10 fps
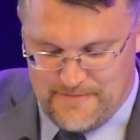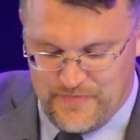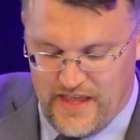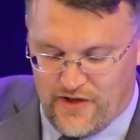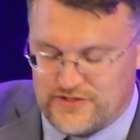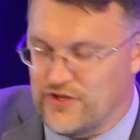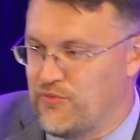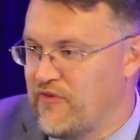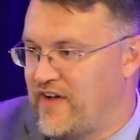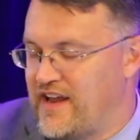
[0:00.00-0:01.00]
They also
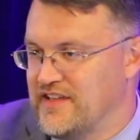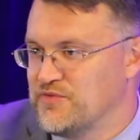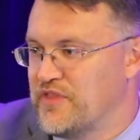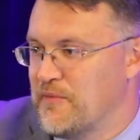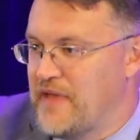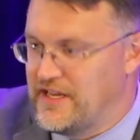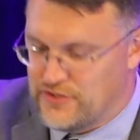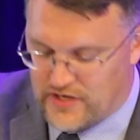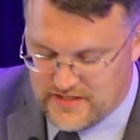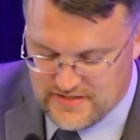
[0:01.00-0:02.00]
provide us with a
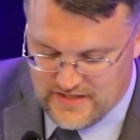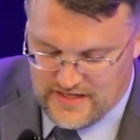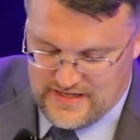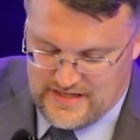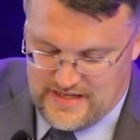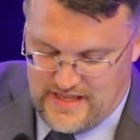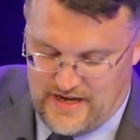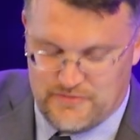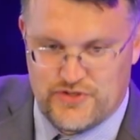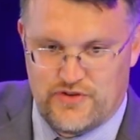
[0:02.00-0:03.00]
matrix,
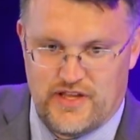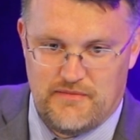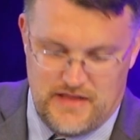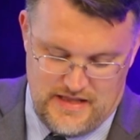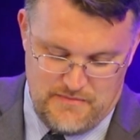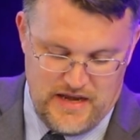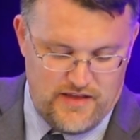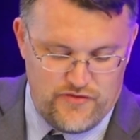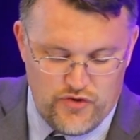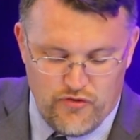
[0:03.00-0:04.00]
and I'm sure that many
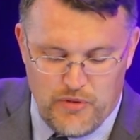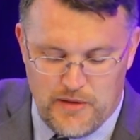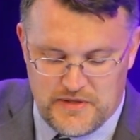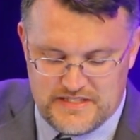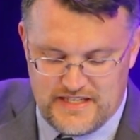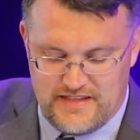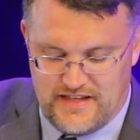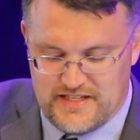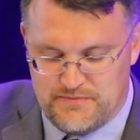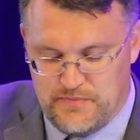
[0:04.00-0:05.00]
of you have probably seen
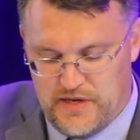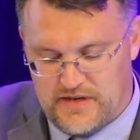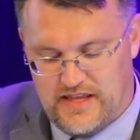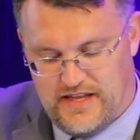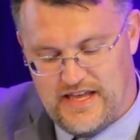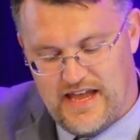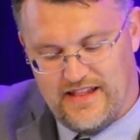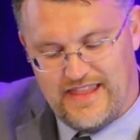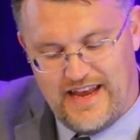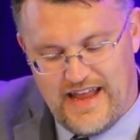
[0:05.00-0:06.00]
this, but it kind
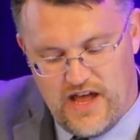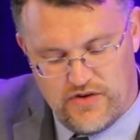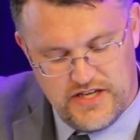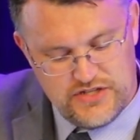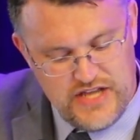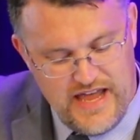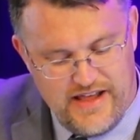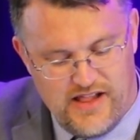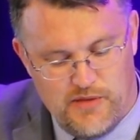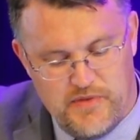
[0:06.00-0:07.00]
of laid out each
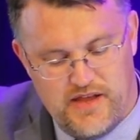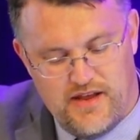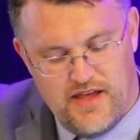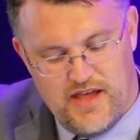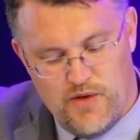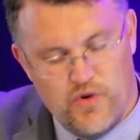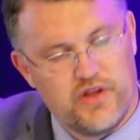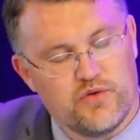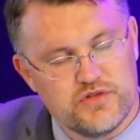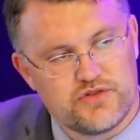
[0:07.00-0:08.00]
data element and
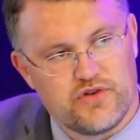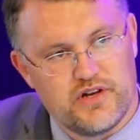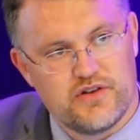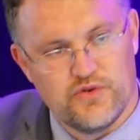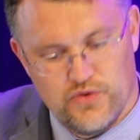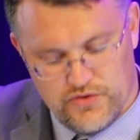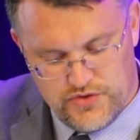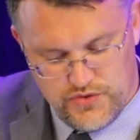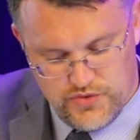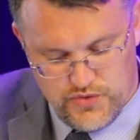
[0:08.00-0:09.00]
whether it was critical
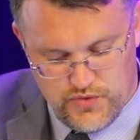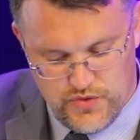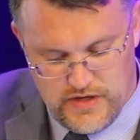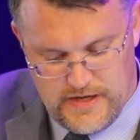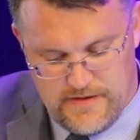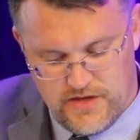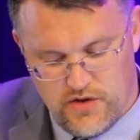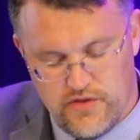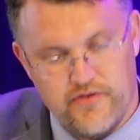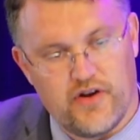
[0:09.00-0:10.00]
to
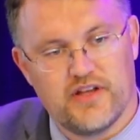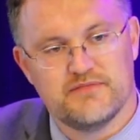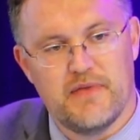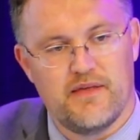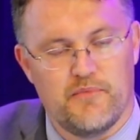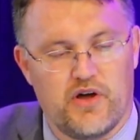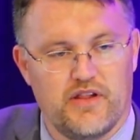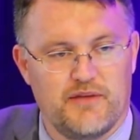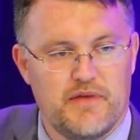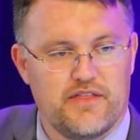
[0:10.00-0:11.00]
the various
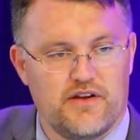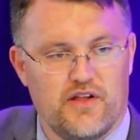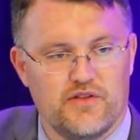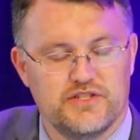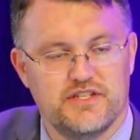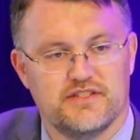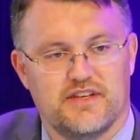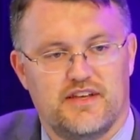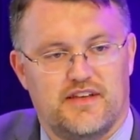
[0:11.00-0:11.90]
modeling methodologies,